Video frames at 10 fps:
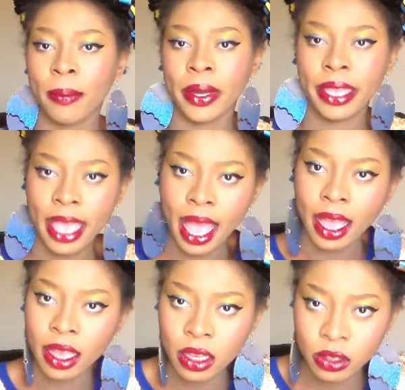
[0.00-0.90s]
But
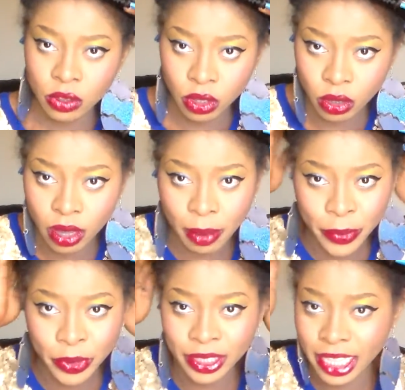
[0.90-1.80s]
yeah, so
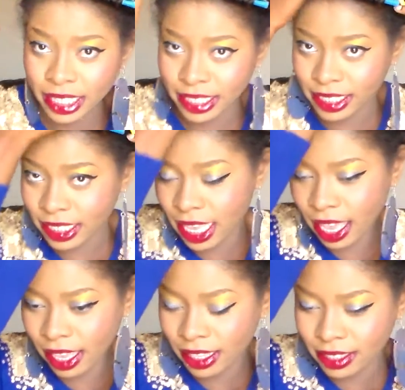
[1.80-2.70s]
I'm gonna take this
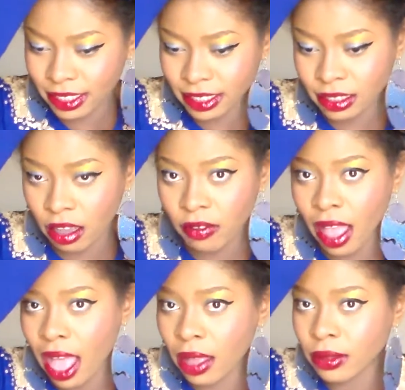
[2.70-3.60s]
stuff
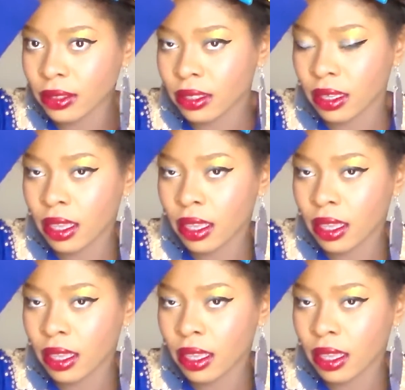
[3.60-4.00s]
out,